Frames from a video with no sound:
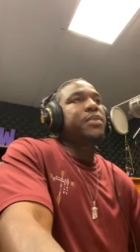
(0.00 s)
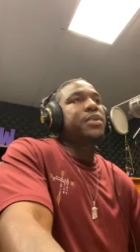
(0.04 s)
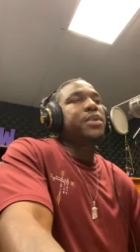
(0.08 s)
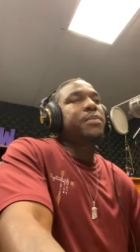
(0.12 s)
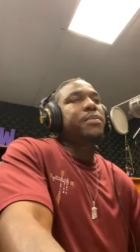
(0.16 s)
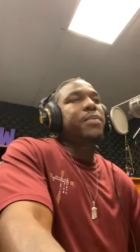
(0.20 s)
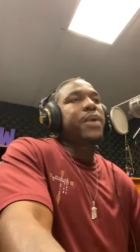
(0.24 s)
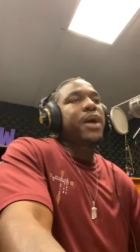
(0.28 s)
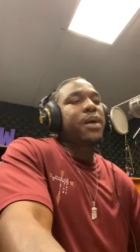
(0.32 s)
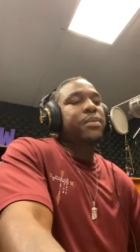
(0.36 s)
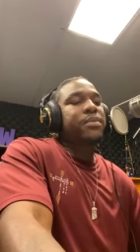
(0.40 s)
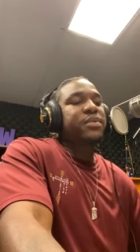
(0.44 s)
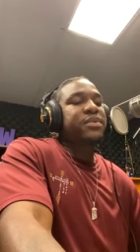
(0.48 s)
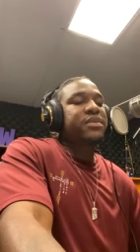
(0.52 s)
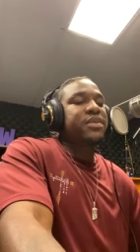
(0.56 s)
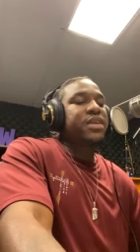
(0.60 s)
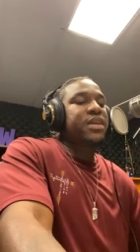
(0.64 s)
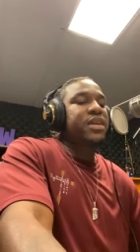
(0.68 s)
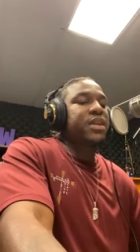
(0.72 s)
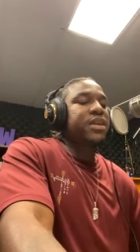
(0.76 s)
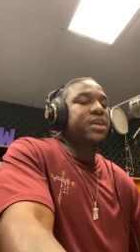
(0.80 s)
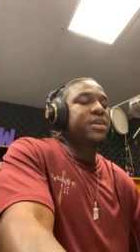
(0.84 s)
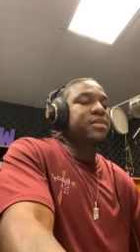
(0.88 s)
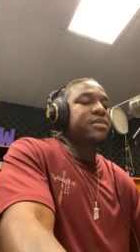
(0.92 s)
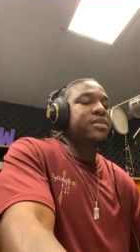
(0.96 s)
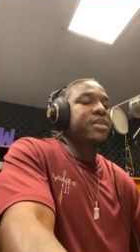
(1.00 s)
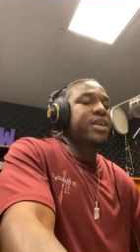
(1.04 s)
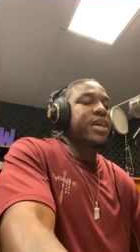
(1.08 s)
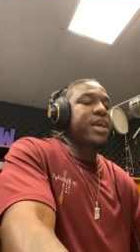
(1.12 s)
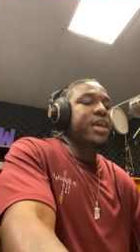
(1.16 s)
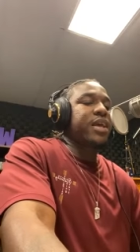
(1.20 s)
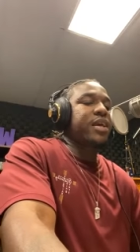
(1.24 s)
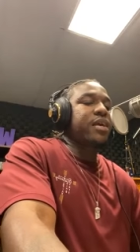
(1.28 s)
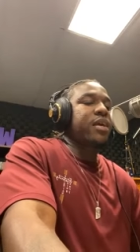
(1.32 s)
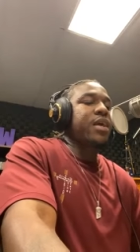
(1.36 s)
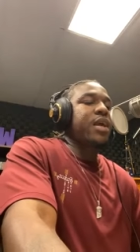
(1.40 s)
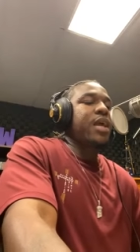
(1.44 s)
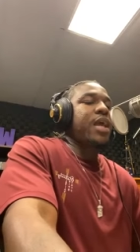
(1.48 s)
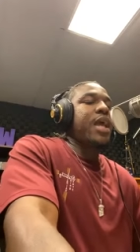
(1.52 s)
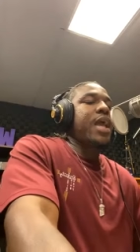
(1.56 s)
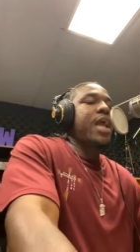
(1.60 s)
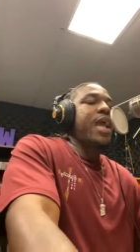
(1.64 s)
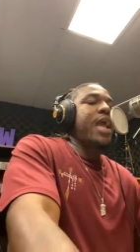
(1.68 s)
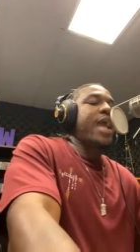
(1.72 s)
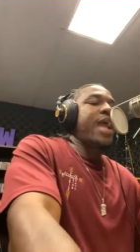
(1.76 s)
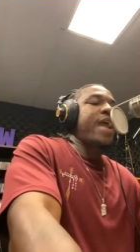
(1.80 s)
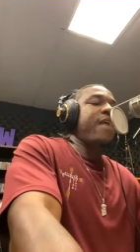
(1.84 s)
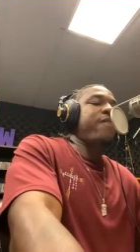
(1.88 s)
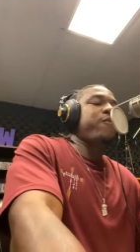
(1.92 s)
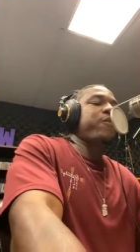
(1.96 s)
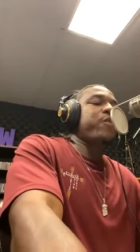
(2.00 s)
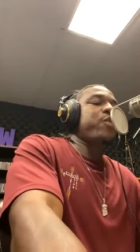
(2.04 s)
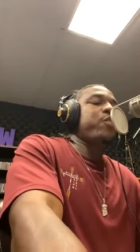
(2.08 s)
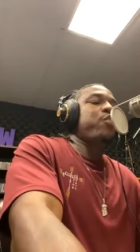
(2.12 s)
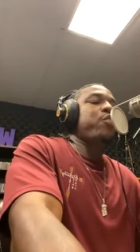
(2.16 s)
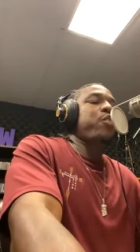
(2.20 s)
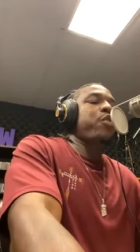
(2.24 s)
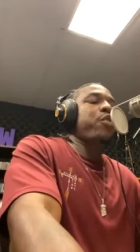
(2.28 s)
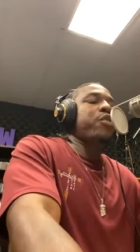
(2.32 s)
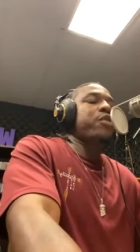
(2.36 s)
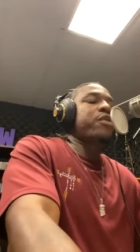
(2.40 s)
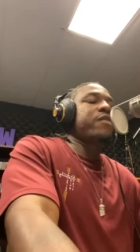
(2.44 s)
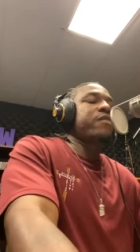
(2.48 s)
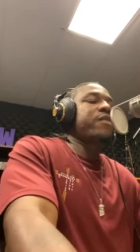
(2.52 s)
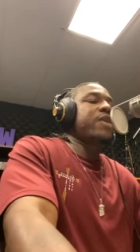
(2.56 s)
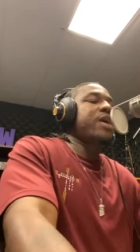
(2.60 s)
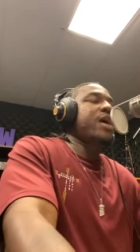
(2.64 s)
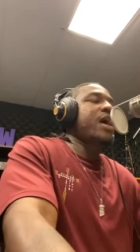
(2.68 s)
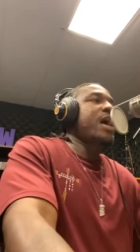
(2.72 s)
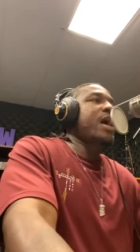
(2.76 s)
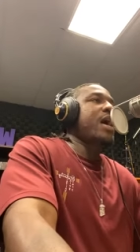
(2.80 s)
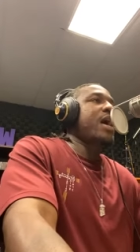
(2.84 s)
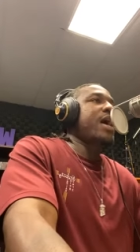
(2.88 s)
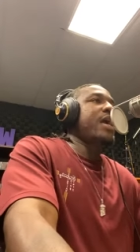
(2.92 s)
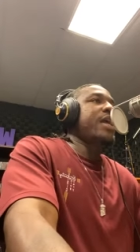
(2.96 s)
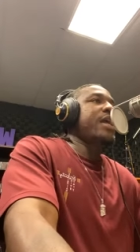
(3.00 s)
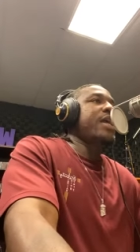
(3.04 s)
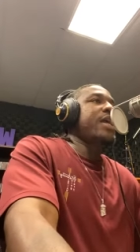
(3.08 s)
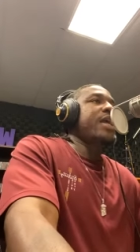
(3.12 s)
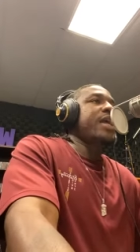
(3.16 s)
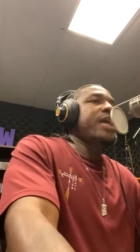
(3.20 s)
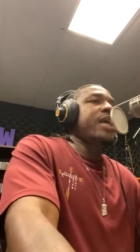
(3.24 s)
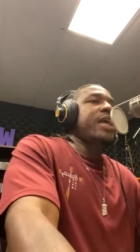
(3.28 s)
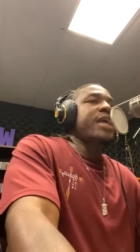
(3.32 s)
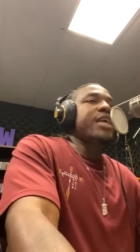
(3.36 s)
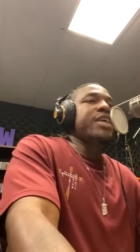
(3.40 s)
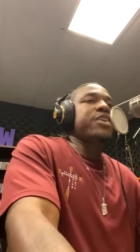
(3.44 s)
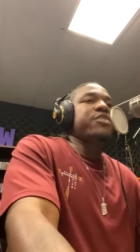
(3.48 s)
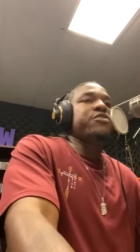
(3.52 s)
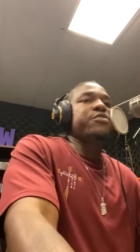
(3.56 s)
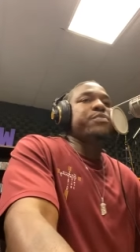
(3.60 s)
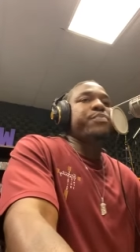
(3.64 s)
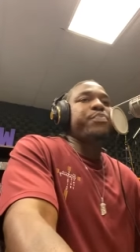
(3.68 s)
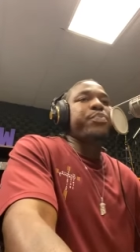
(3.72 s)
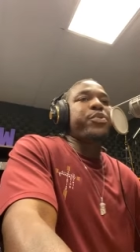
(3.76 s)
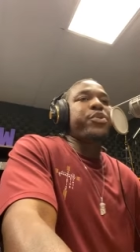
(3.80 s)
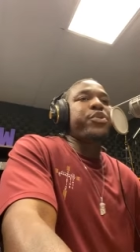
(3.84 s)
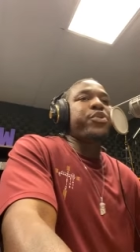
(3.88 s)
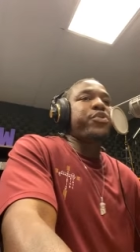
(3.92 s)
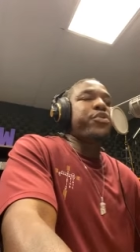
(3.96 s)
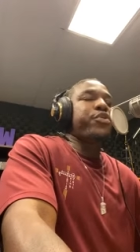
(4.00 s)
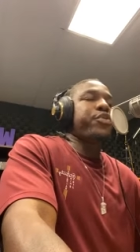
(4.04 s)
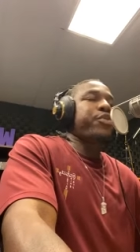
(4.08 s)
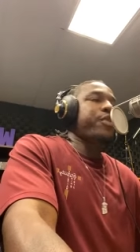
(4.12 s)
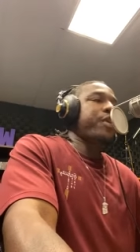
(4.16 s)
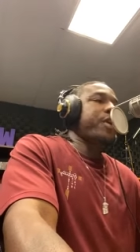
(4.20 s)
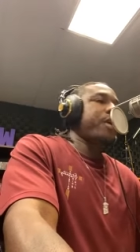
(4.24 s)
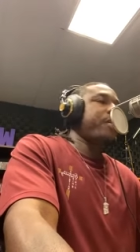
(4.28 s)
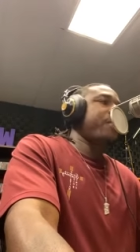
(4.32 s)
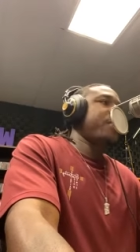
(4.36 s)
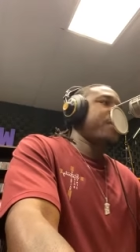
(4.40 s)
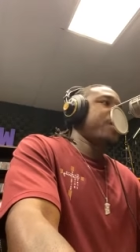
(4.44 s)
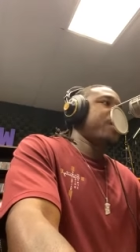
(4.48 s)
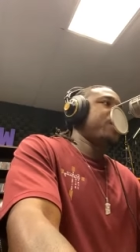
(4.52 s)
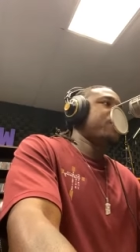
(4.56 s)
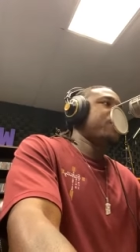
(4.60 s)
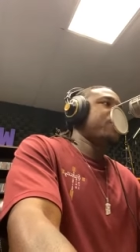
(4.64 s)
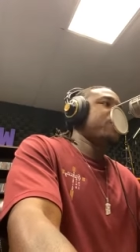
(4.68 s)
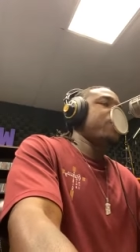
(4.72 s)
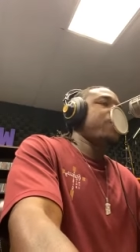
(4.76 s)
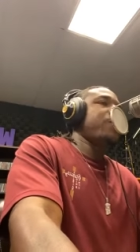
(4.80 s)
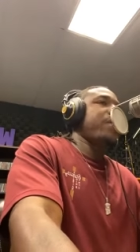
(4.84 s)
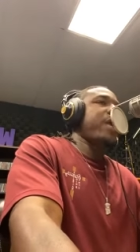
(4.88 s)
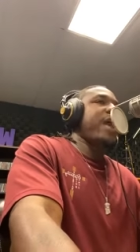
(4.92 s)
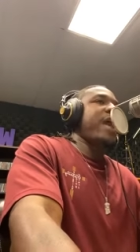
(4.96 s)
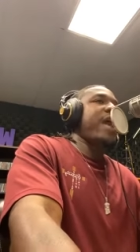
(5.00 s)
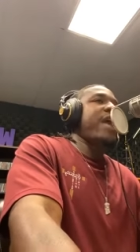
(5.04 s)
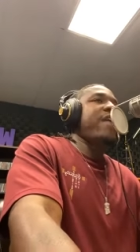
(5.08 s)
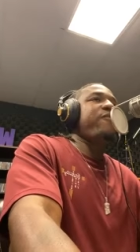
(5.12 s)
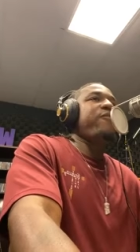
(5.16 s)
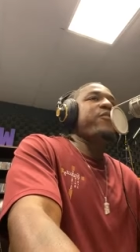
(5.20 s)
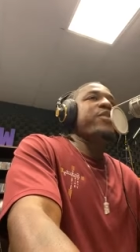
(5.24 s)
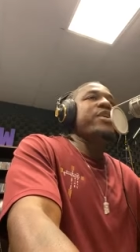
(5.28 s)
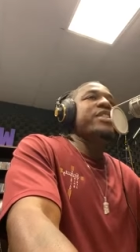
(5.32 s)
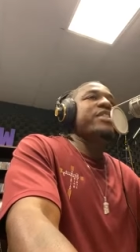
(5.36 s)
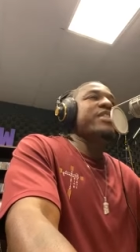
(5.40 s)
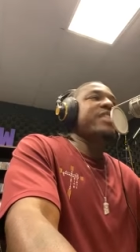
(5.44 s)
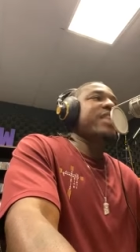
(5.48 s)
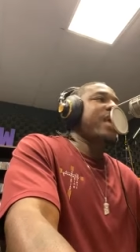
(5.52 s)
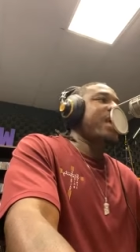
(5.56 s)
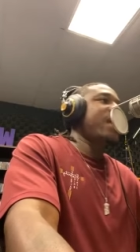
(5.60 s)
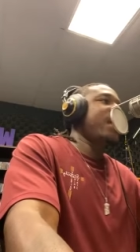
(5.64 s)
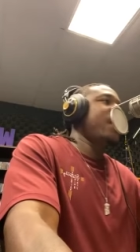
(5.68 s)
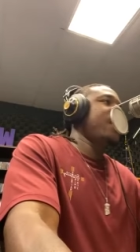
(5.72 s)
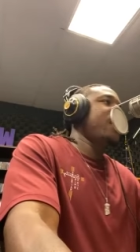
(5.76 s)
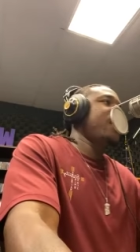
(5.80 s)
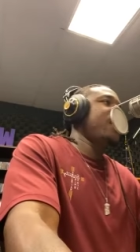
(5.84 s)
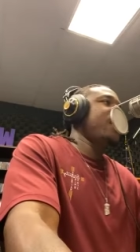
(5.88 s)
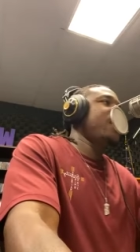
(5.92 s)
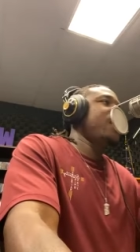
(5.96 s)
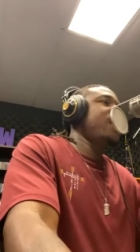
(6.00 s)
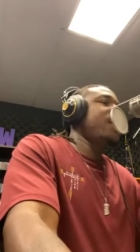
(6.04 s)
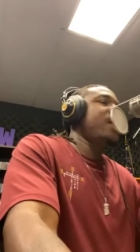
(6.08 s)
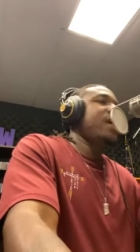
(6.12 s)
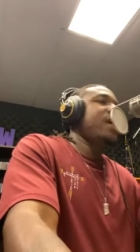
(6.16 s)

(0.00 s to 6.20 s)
the Bible tells us that every word of God is pure amen so everything